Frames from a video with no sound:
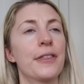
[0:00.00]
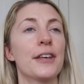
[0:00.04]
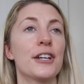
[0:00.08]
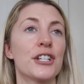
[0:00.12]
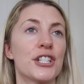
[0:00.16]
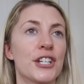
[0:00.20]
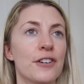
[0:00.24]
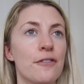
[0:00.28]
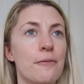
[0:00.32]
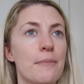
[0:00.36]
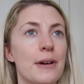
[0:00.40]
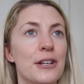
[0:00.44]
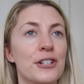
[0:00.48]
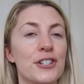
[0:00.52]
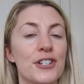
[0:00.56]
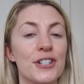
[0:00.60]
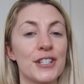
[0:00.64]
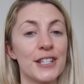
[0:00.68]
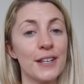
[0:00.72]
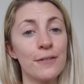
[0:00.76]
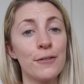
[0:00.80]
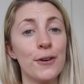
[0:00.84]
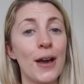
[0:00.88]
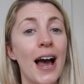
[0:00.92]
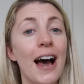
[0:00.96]
I think she even
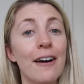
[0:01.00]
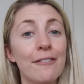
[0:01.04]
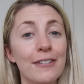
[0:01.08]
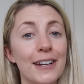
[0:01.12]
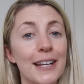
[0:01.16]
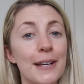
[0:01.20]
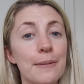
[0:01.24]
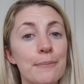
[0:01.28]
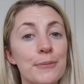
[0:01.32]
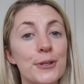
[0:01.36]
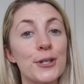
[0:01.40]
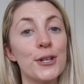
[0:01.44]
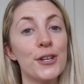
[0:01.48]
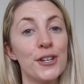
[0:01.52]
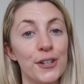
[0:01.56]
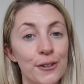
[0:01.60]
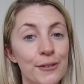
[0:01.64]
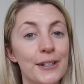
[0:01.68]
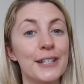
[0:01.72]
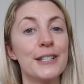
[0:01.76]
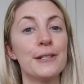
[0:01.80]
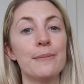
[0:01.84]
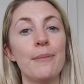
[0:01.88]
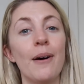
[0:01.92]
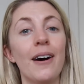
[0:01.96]
mentions if you have lips, you
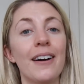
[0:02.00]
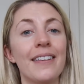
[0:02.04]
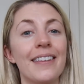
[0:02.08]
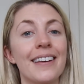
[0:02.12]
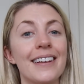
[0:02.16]
need to buy